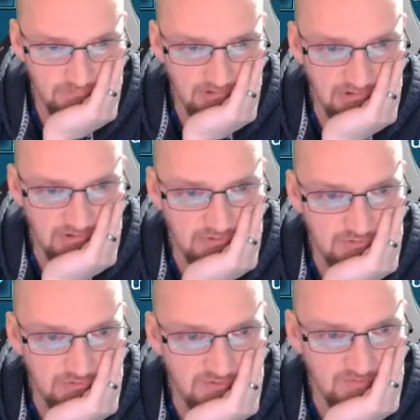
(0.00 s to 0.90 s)
I
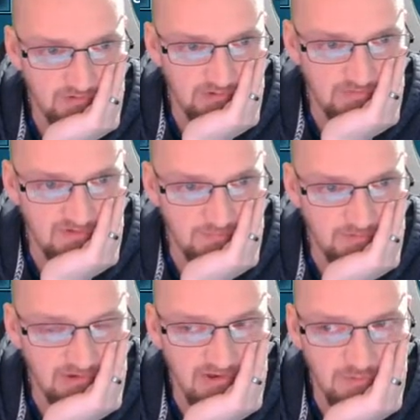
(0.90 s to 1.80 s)
could do something like this,
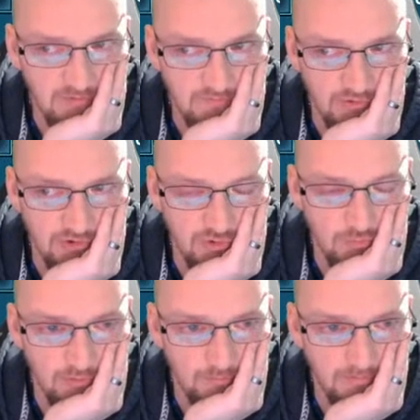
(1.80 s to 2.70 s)
but I know I've got no
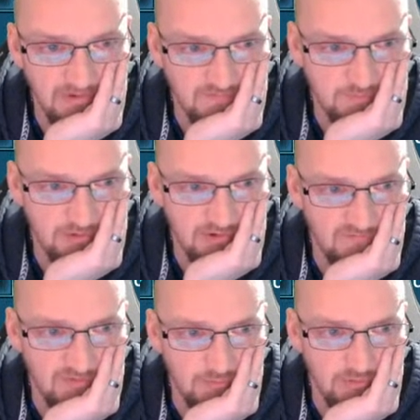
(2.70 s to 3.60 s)
block buffs, but I
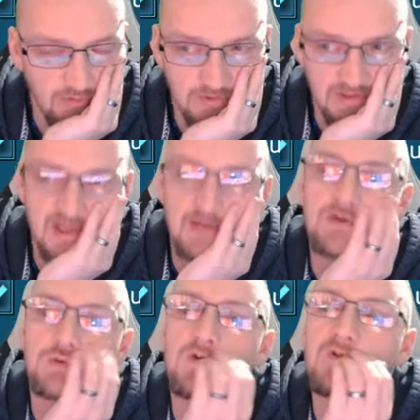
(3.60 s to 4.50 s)
feel like with the
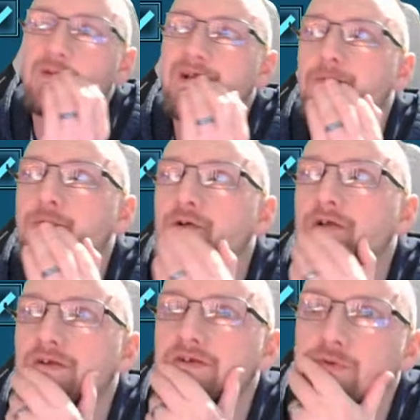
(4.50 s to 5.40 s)
damage we're going to be
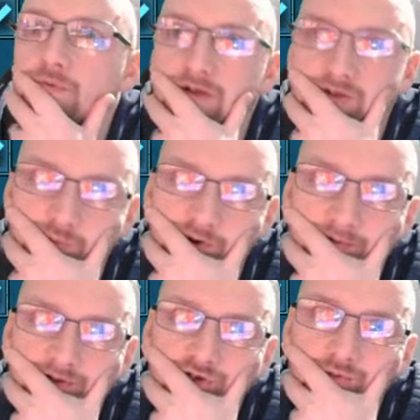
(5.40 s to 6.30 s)
outputting, I don't need to
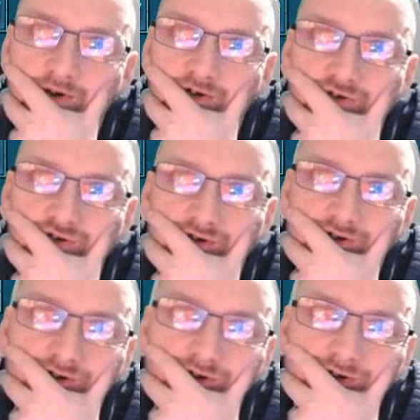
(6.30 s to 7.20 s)
worry too much.
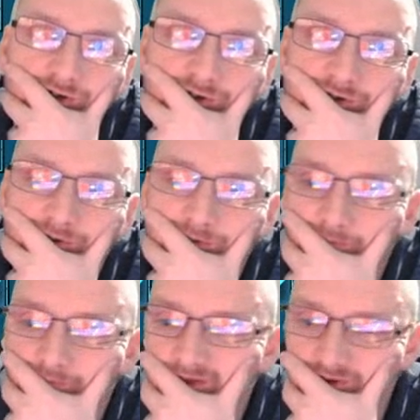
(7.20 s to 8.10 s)

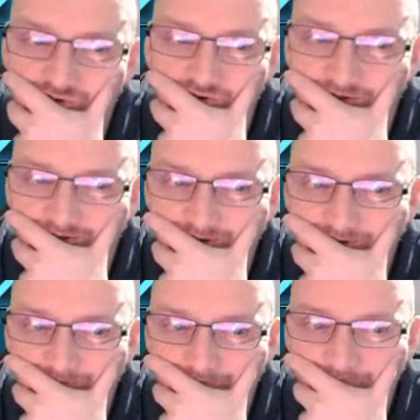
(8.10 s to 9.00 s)
Let's try this.